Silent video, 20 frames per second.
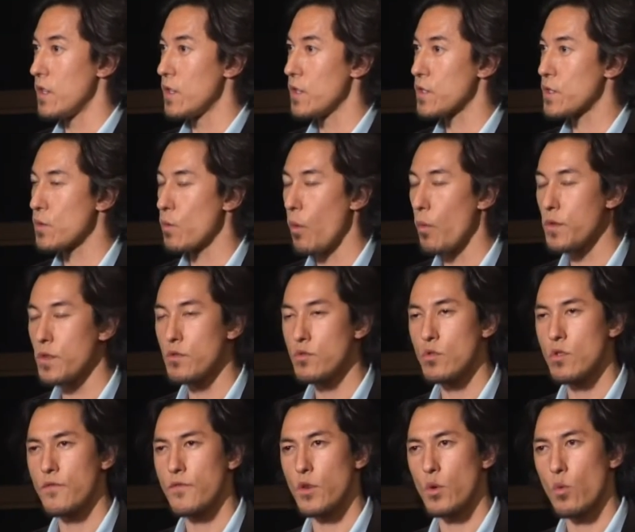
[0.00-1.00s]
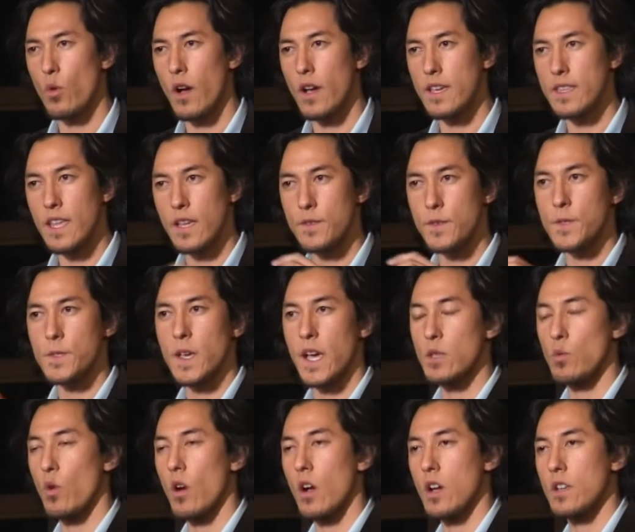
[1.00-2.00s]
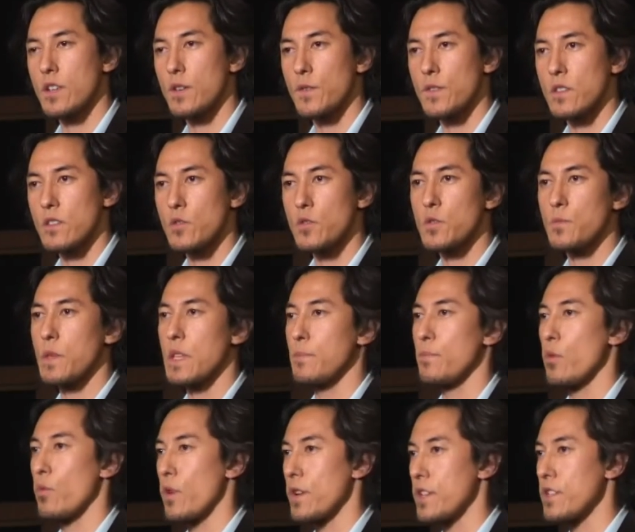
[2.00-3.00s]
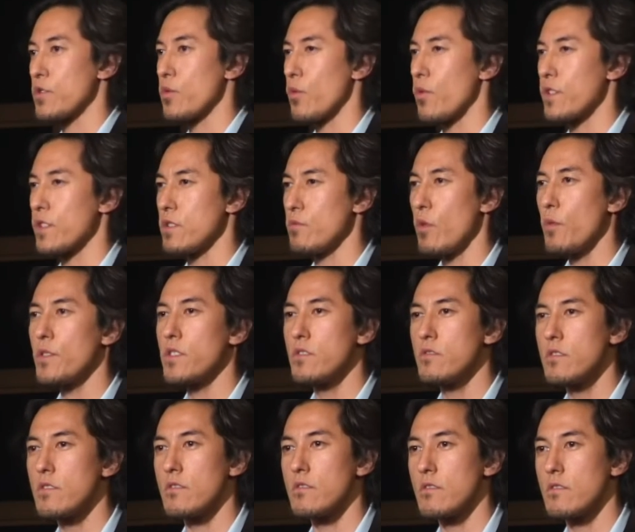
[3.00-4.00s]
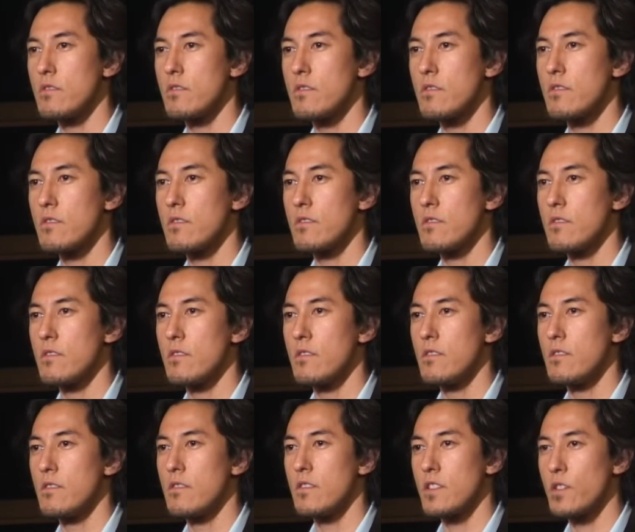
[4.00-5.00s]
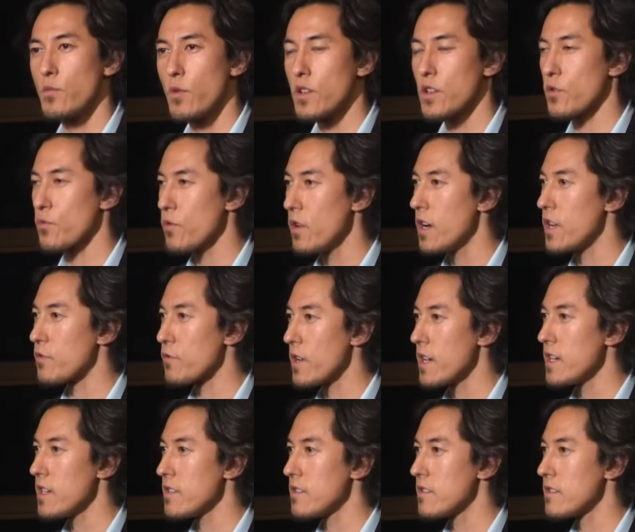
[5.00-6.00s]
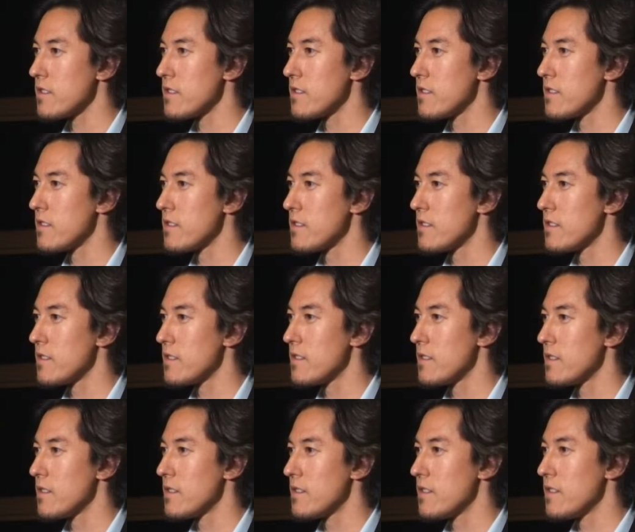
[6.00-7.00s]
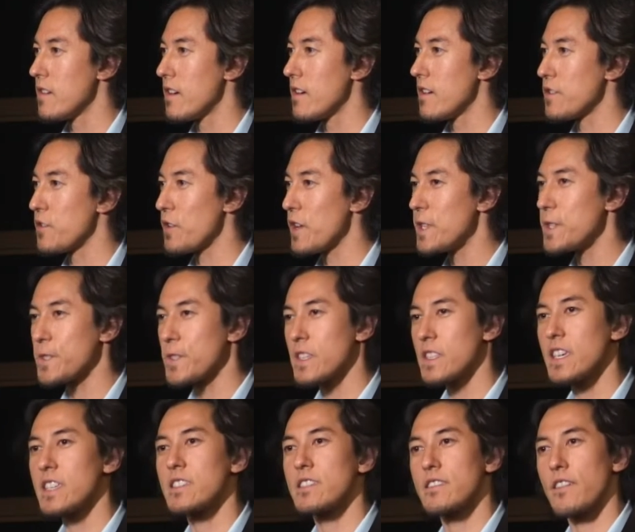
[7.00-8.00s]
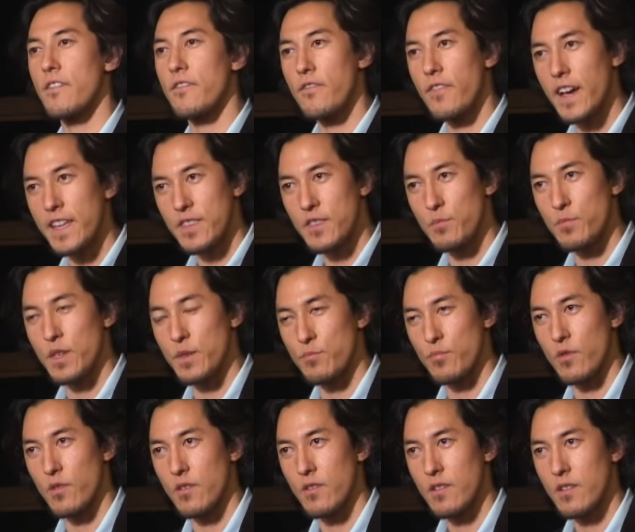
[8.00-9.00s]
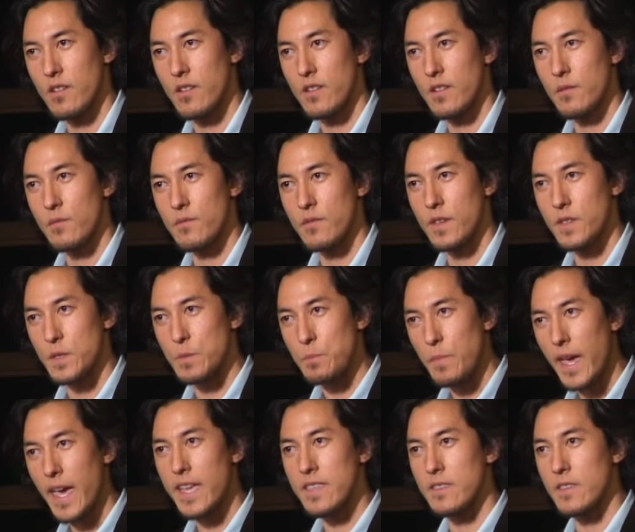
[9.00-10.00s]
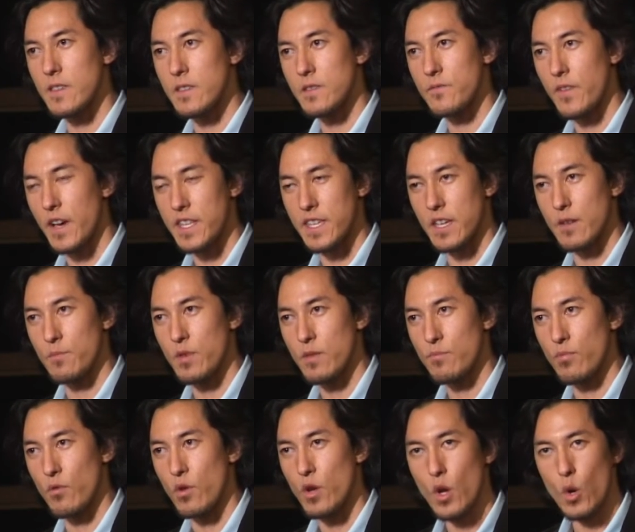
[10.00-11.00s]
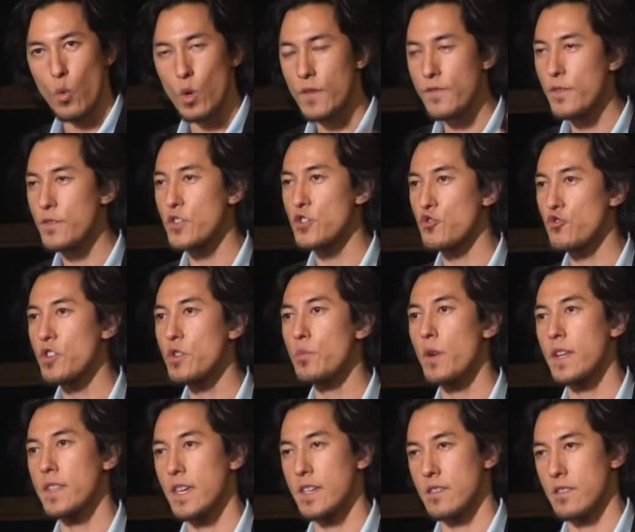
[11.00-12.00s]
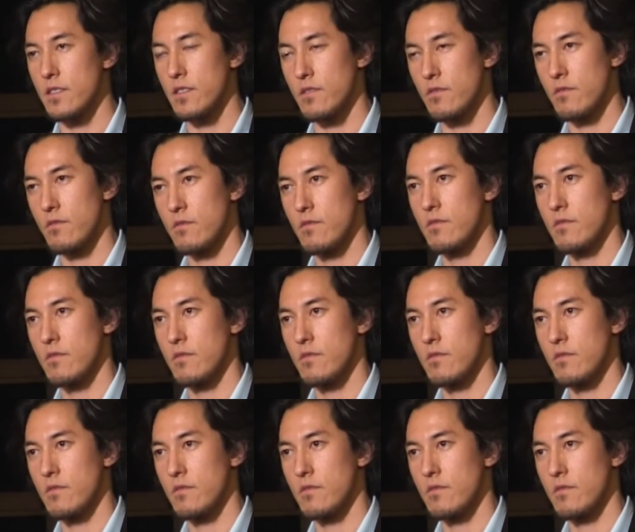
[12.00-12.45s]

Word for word: So what would you do if you were walking down the sidewalk and there was a loose pit bull running toward you? What would you do? You want to run, right? Your instinct isn't to fight the pit bull. That's madness, fighting a pit bull. What if there's a tree right next to you?